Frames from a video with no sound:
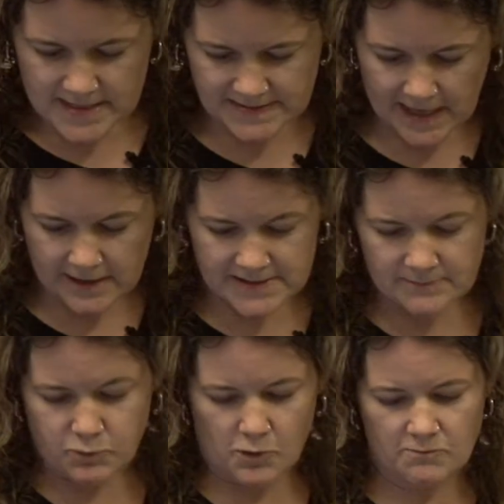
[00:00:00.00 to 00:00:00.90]
Scale is
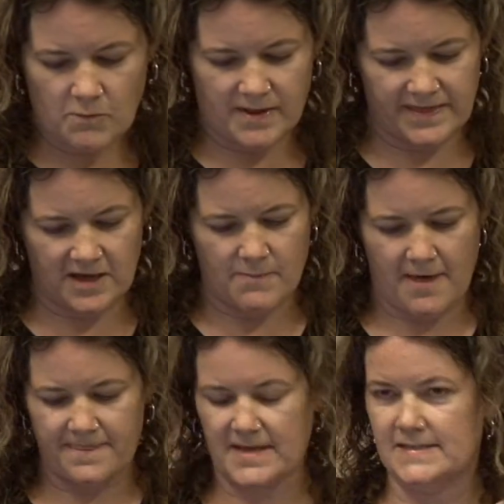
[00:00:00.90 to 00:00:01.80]
important when we think
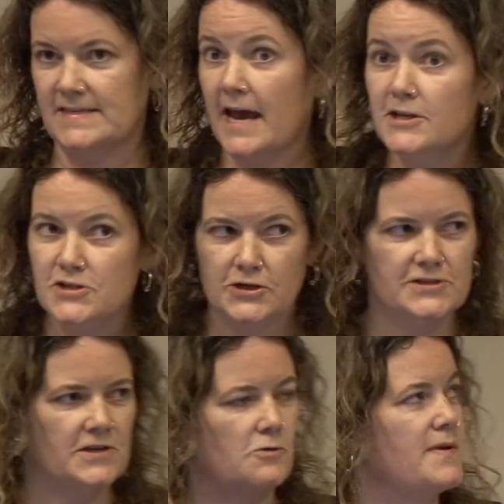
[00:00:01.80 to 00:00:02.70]
about the
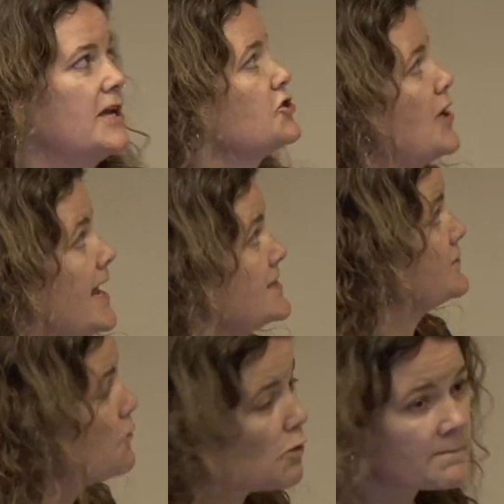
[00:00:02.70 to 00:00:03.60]
sectors that are being
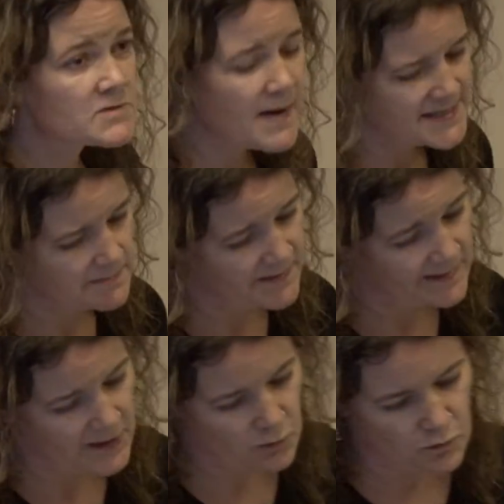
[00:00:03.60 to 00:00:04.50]
transformed by something
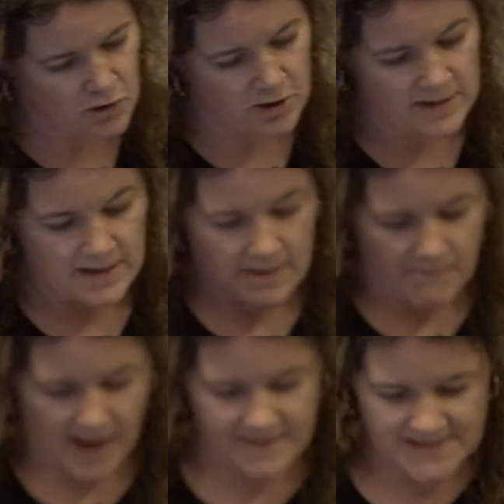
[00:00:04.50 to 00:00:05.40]
like Google,
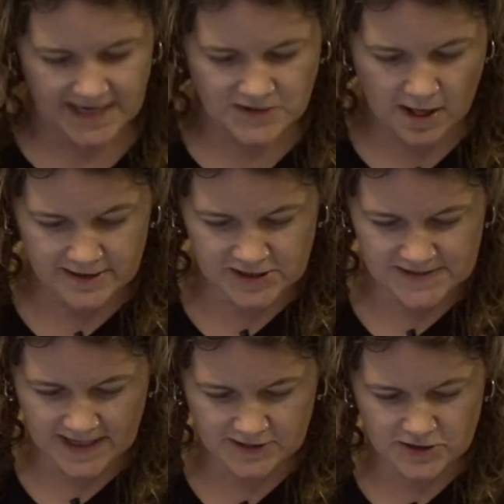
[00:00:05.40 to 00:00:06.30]
by the technology
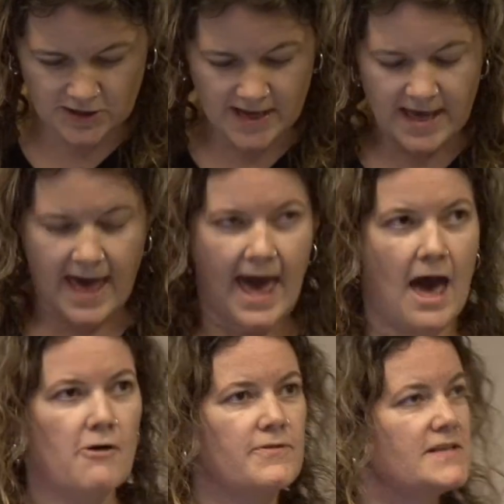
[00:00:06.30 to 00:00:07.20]
sector,
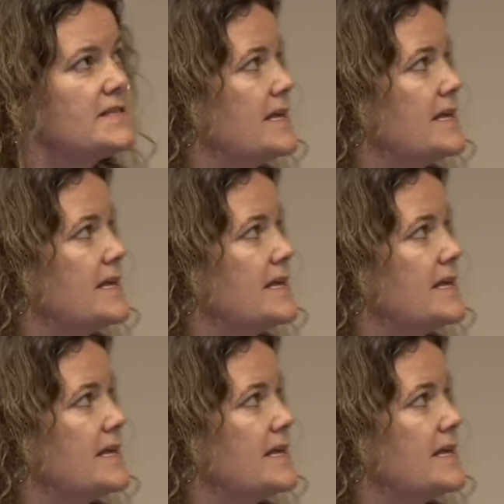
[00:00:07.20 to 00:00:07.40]
how these